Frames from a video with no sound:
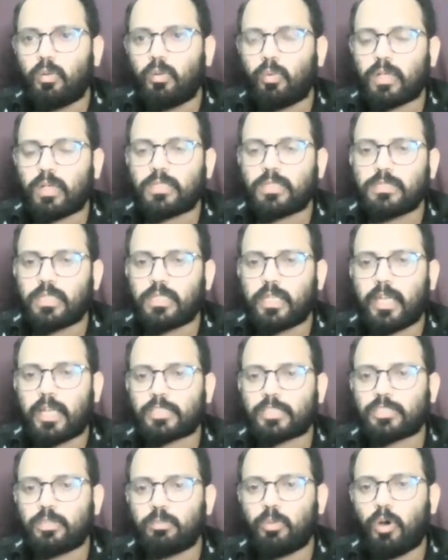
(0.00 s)
what is the
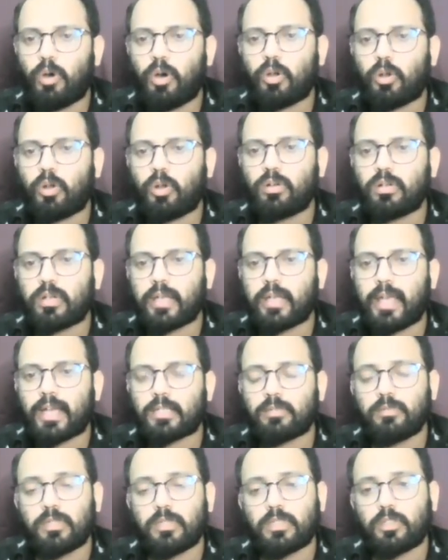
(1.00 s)
reaction? Boron
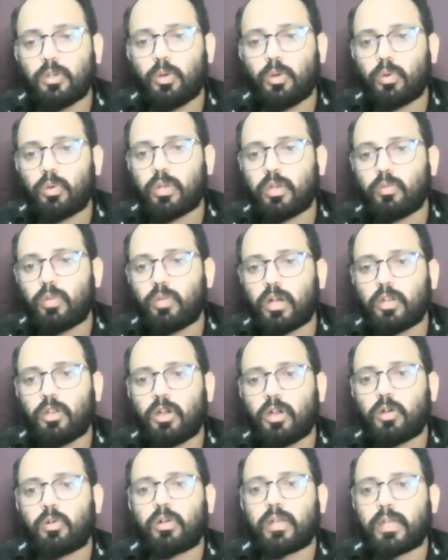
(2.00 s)
reacting with chlorine, what
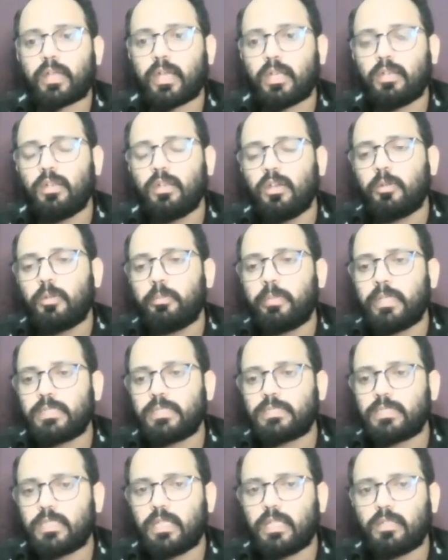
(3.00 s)
you are going to get?
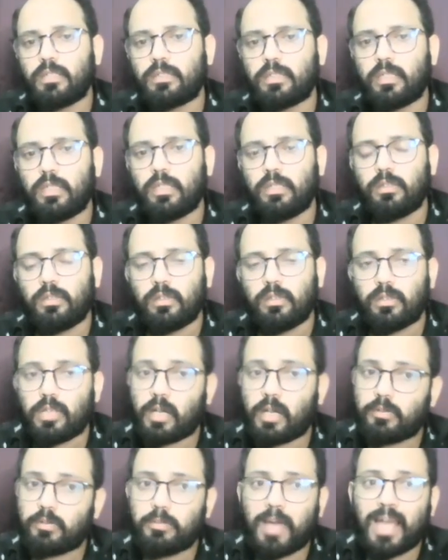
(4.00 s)
BCl3. You
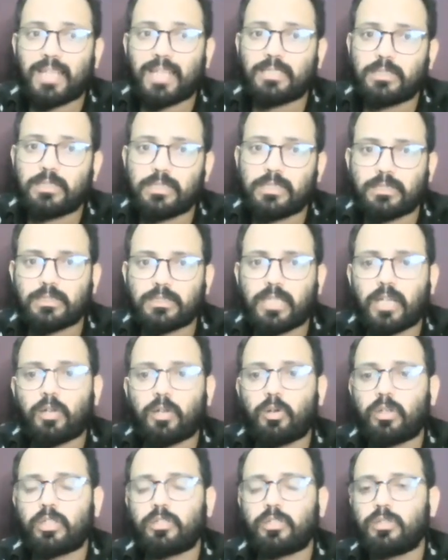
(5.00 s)
have to balance this
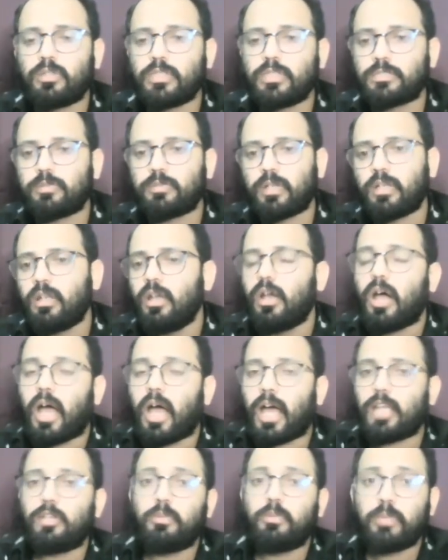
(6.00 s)
according to this one.
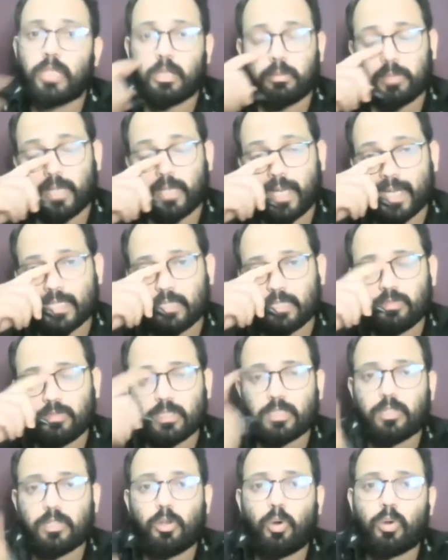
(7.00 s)
Aluminum reacting
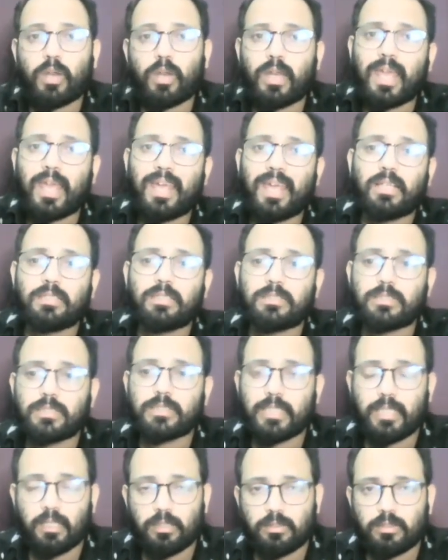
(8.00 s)
with chlorine,
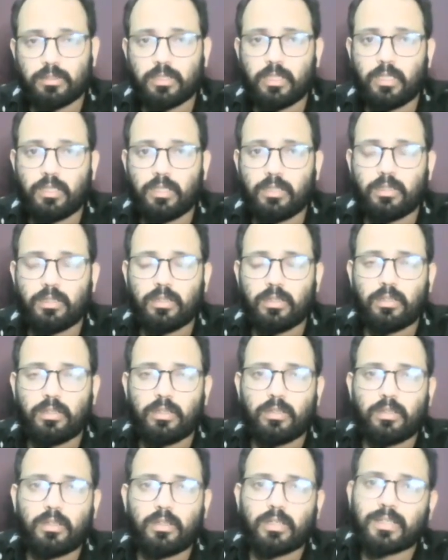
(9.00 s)
LCl3.
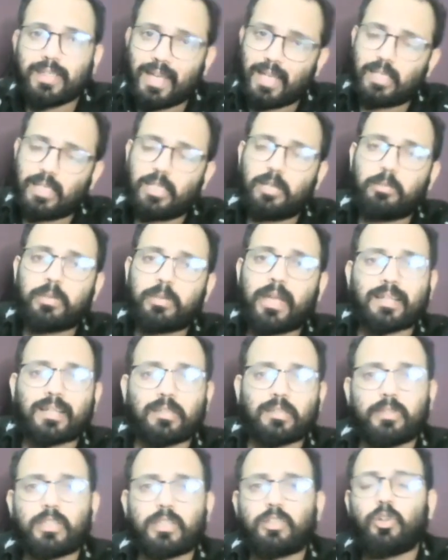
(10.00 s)
Gallium
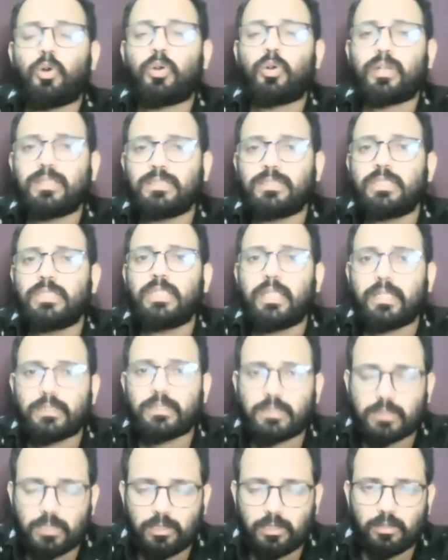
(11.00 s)
reacting with chlorine,
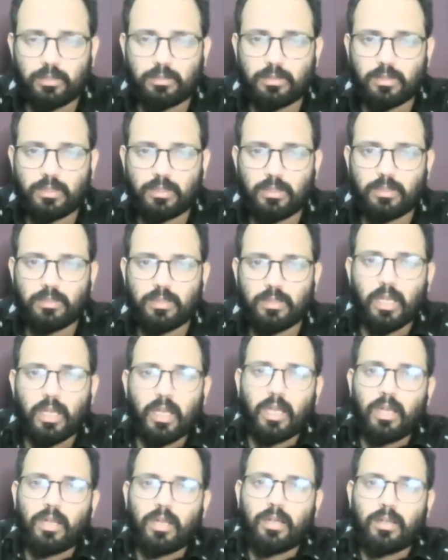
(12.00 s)
GaCl3.
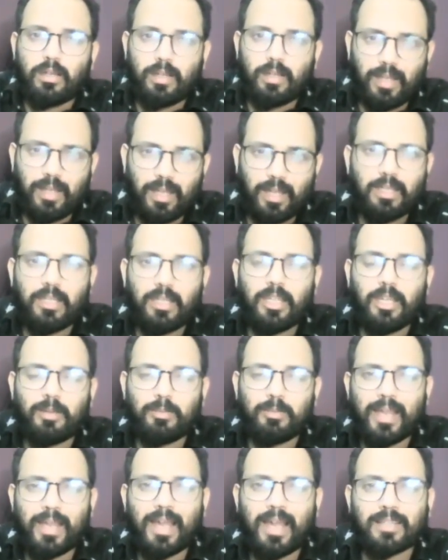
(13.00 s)

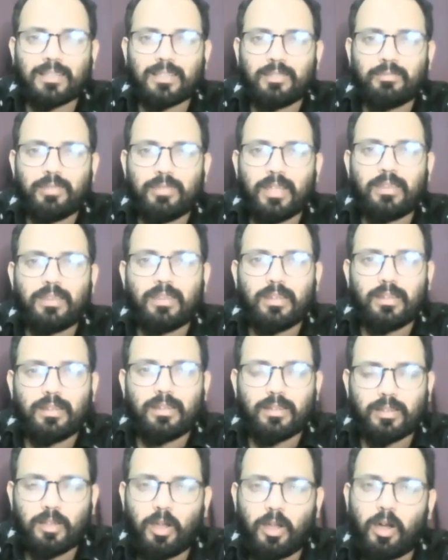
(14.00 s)
Indium reacting with
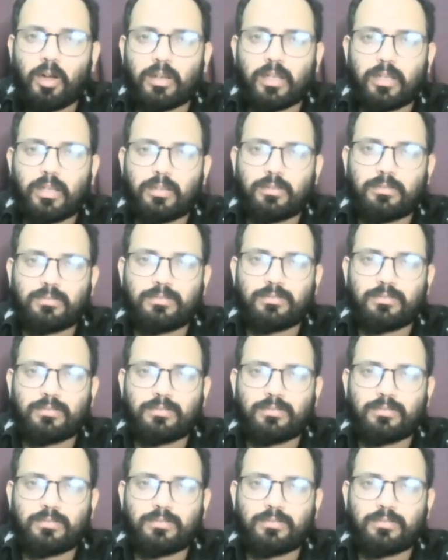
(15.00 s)
chlorine,